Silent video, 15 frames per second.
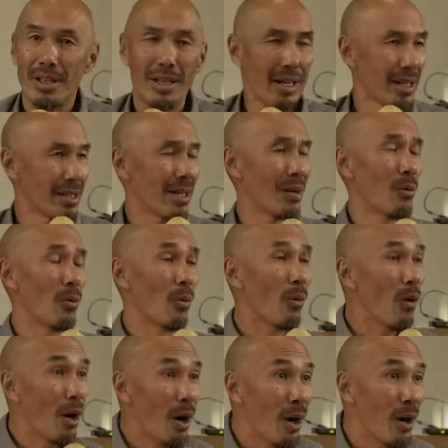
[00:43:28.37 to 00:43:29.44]
And I thought,
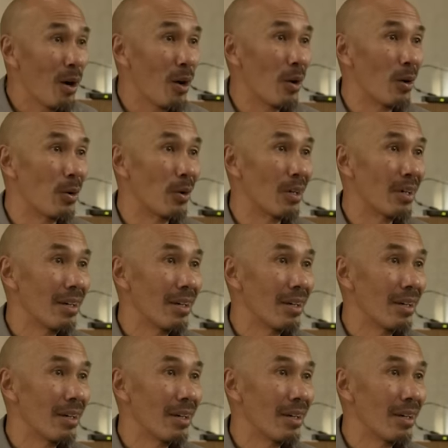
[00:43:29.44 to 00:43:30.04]
whoa,